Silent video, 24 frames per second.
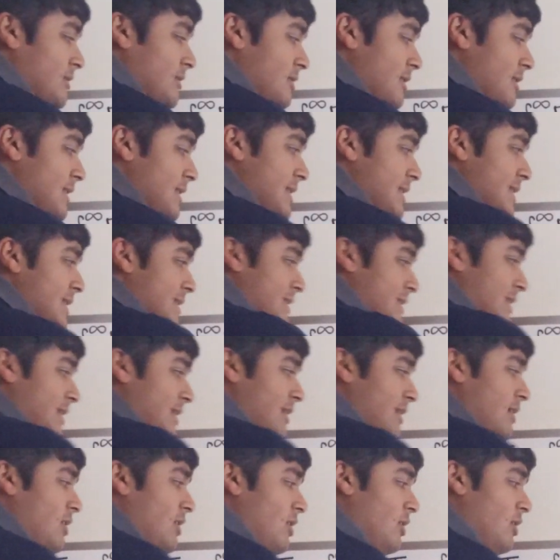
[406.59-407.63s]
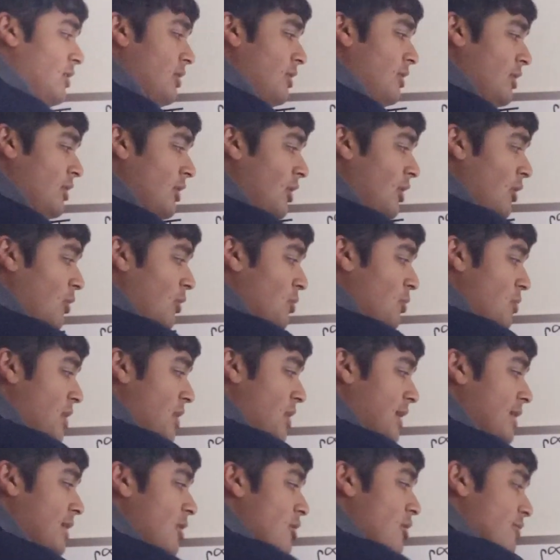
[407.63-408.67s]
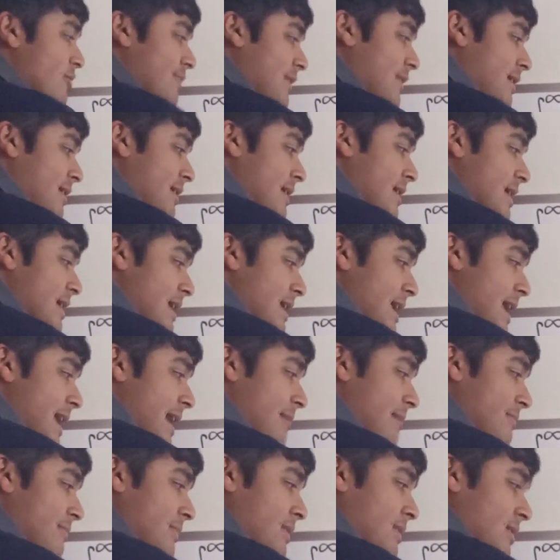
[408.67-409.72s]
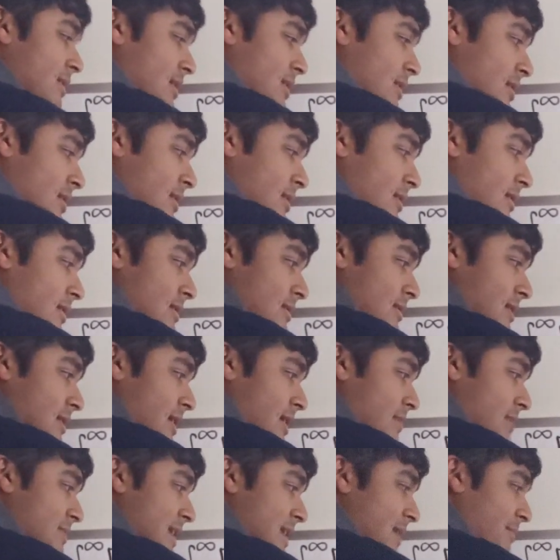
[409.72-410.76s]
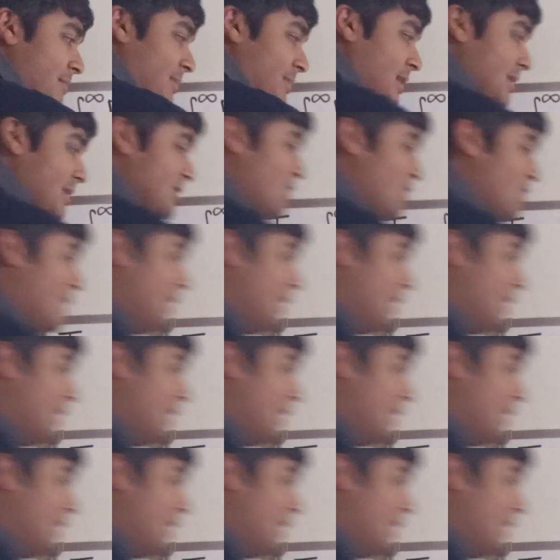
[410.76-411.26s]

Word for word: So this is 1 over m times m plus